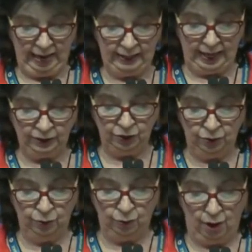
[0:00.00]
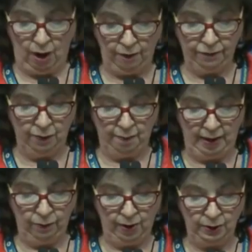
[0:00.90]
I'd like to offer
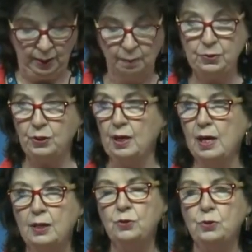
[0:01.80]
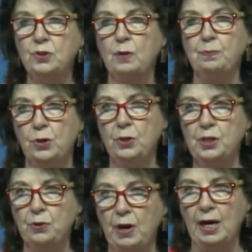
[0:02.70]
my welcome to the hundreds of Bernie